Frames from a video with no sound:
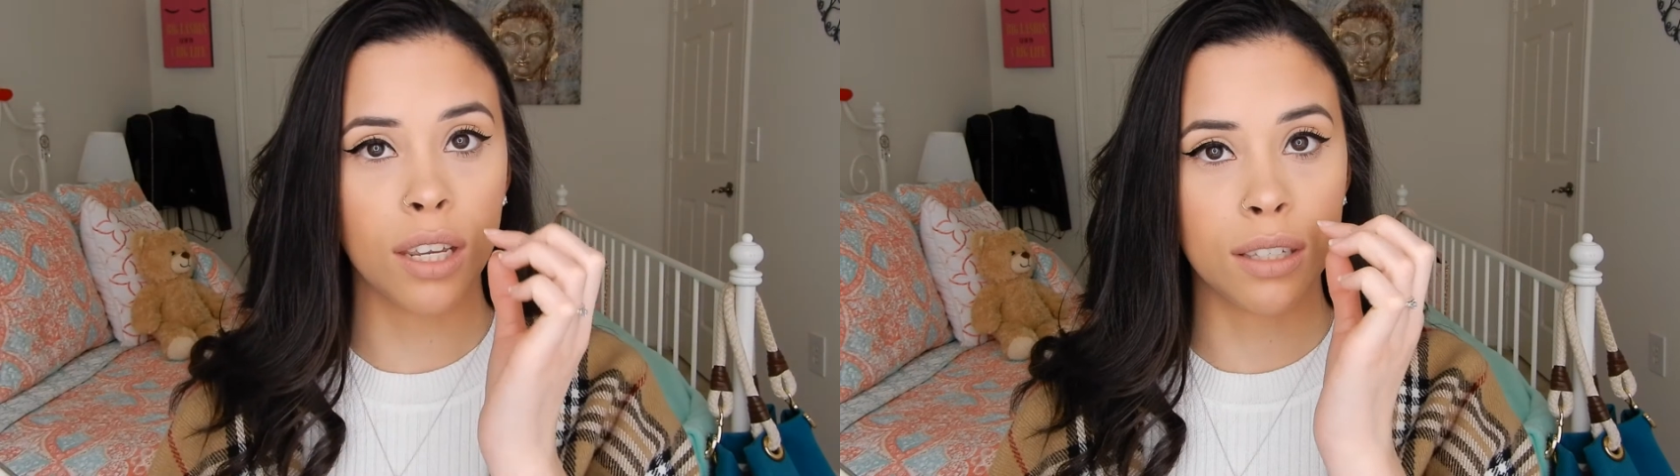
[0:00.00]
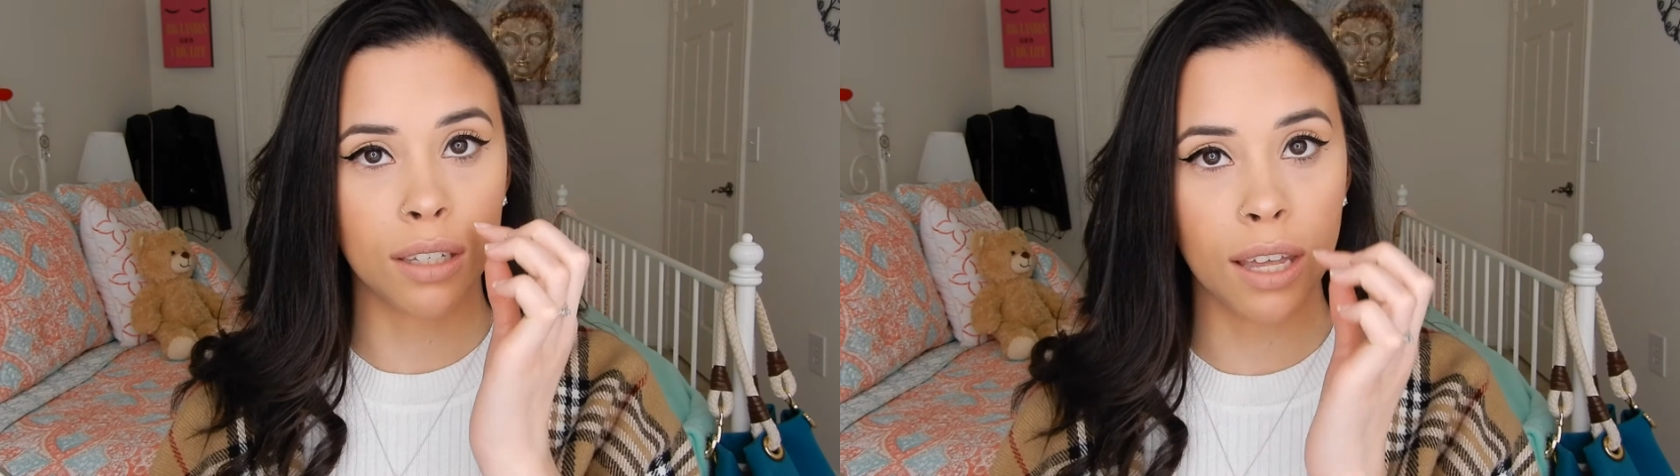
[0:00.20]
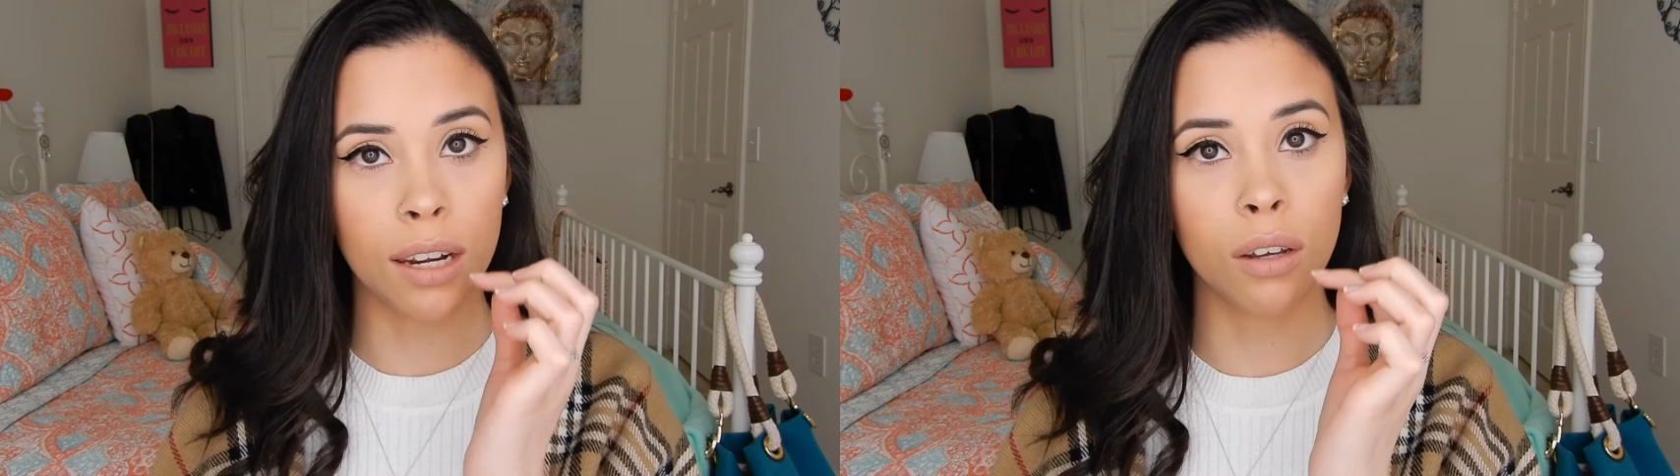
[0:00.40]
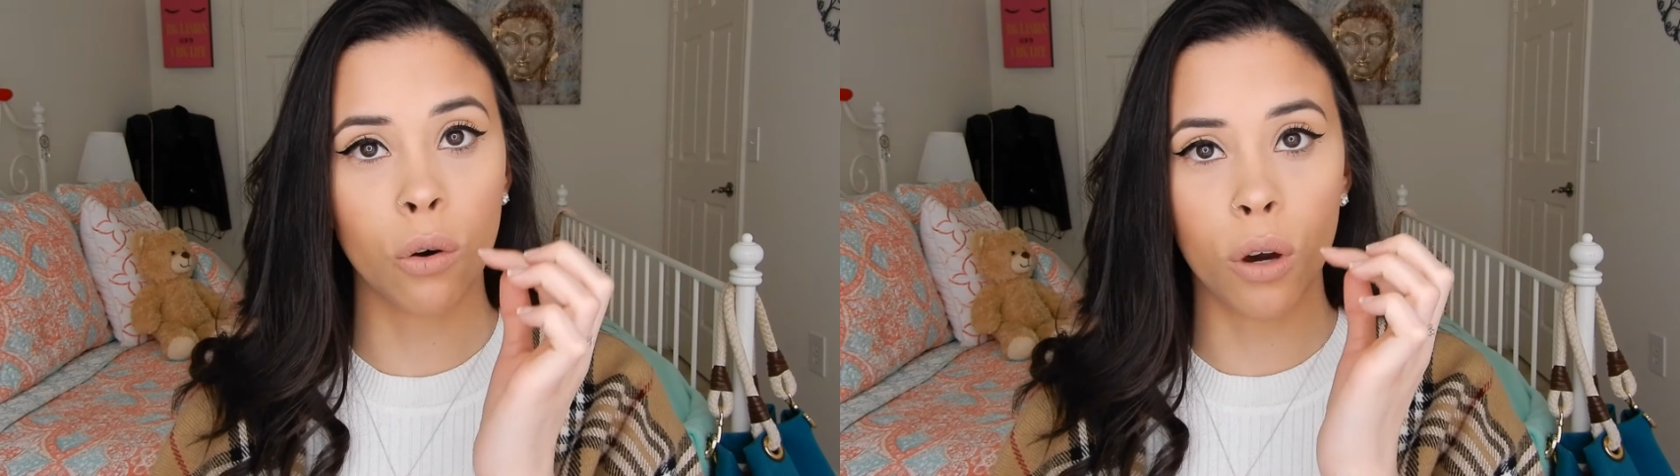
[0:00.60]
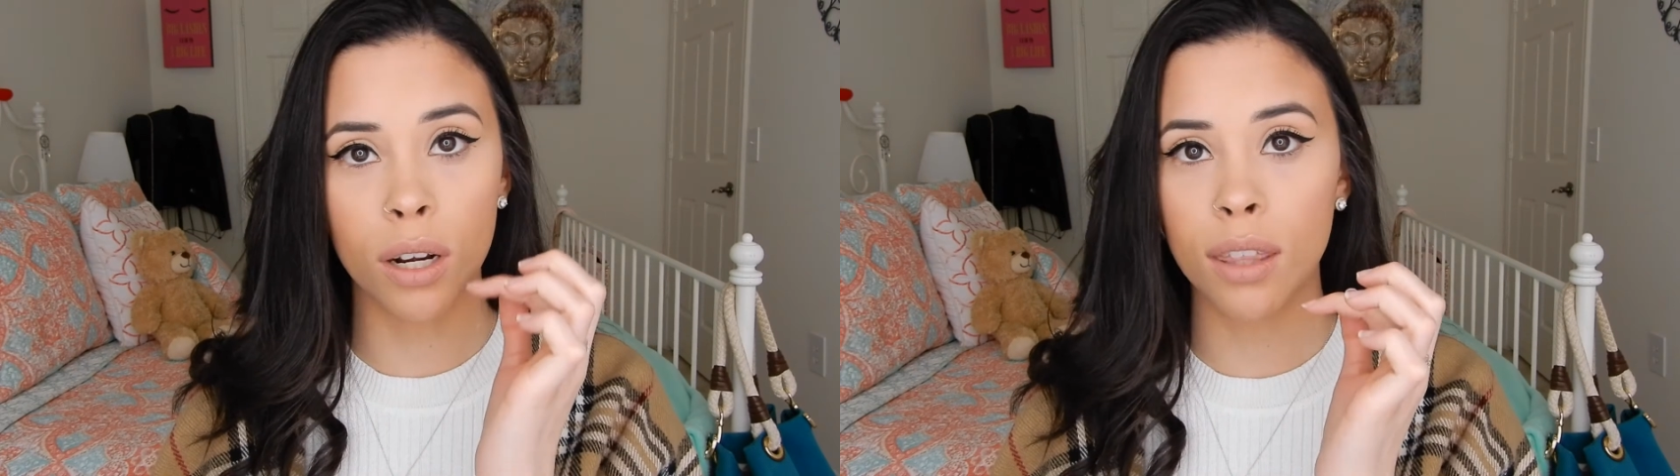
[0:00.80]
isn't getting
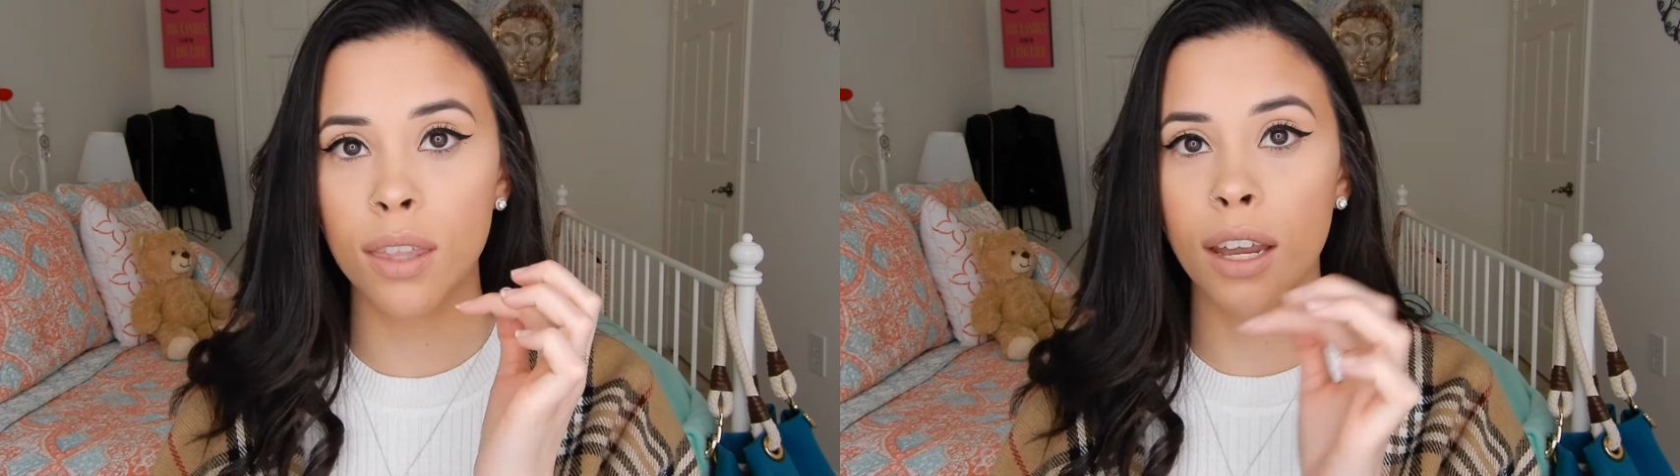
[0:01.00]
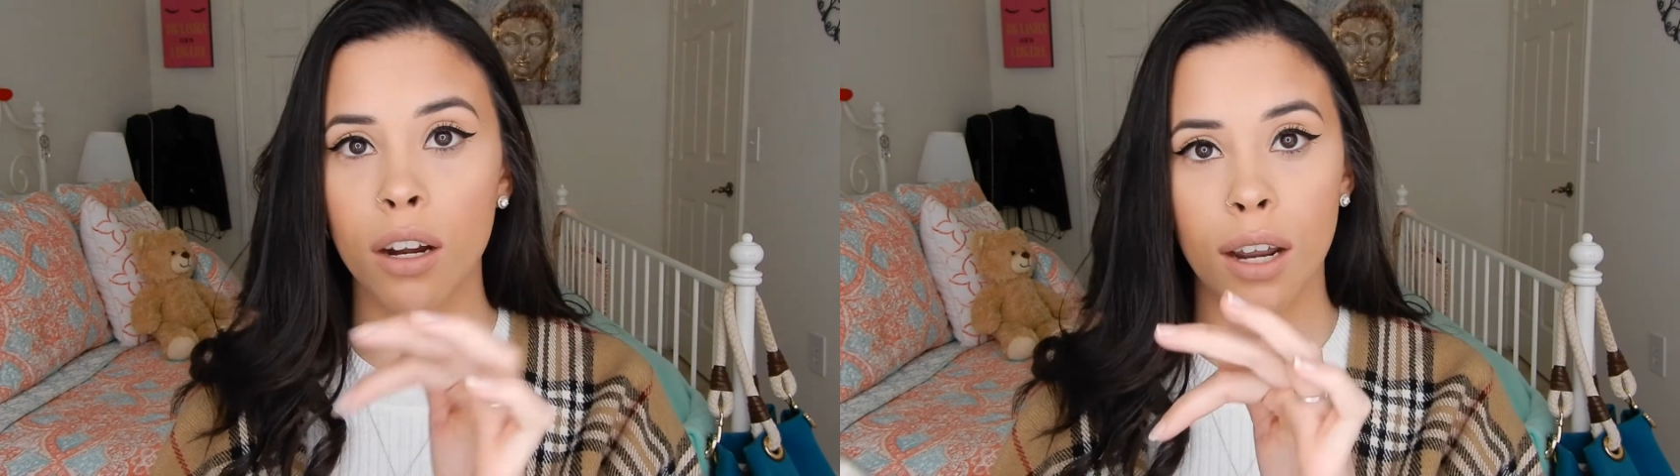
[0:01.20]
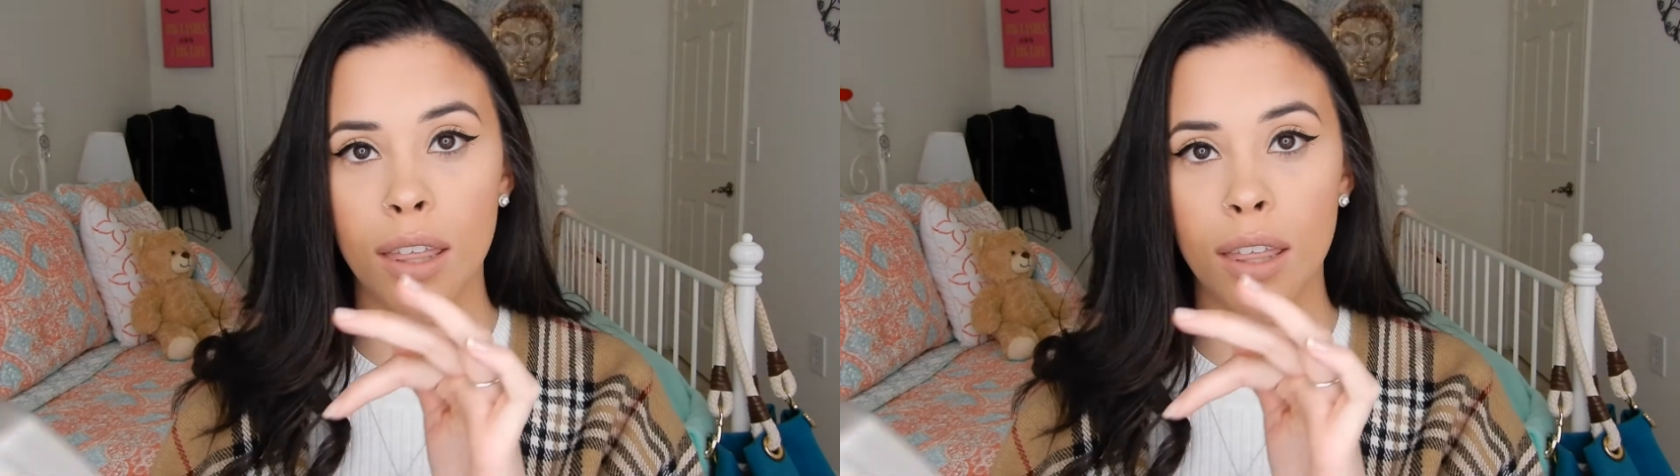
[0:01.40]
caught in there.